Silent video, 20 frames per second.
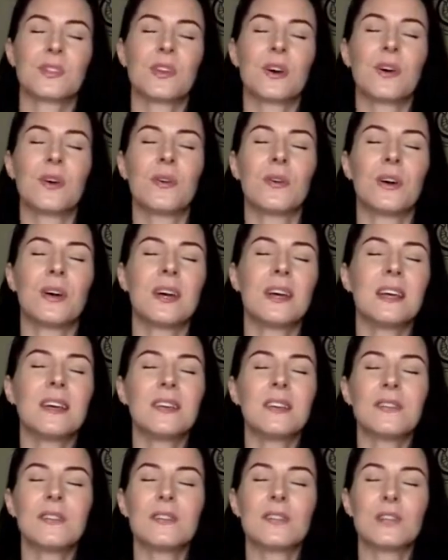So
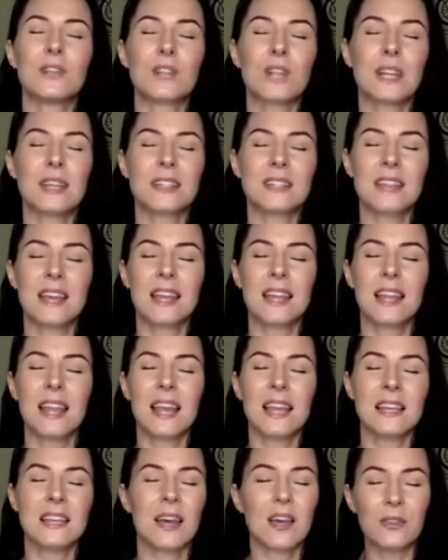visualize that
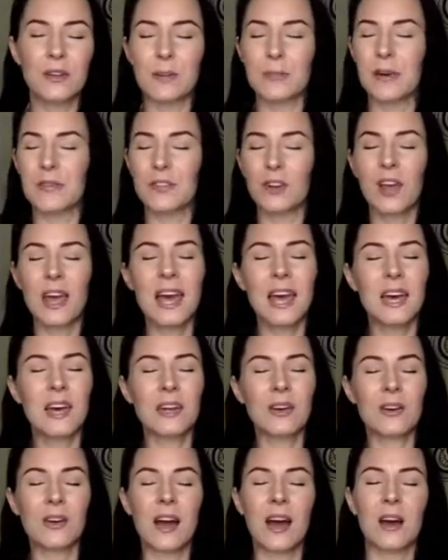light either above your
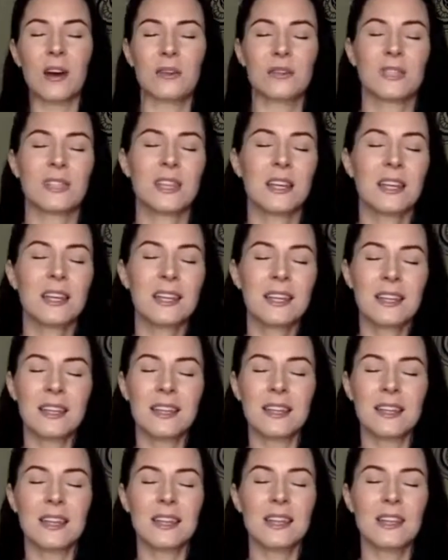head or out
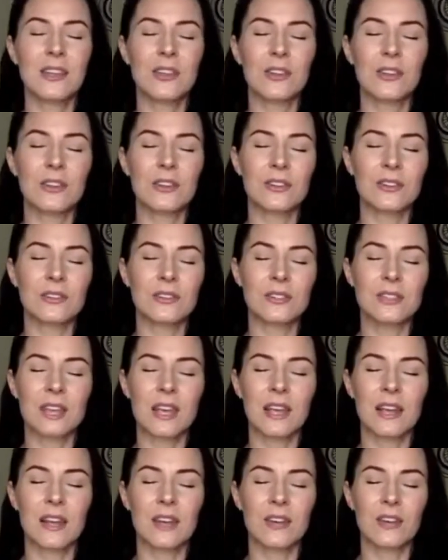in the ethers.
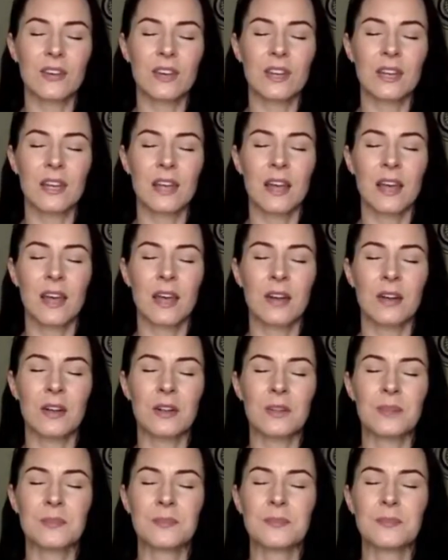And on your
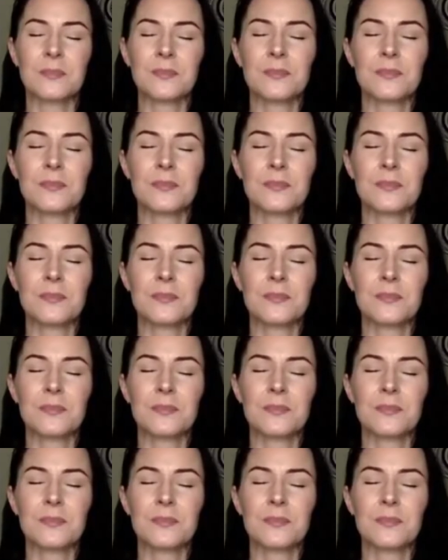inhale,